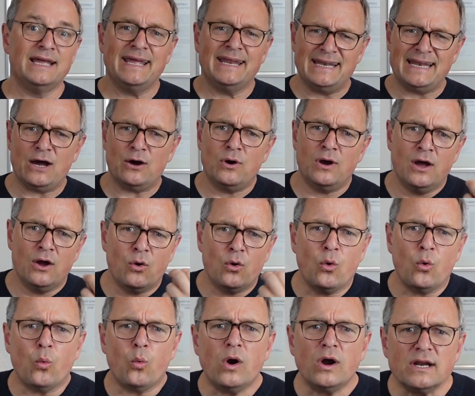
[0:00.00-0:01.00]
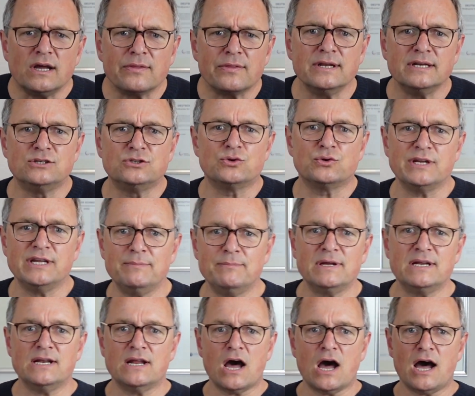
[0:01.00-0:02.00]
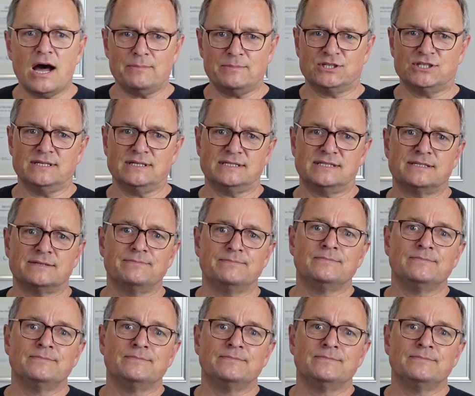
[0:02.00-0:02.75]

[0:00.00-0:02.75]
Now, what are the treatment options?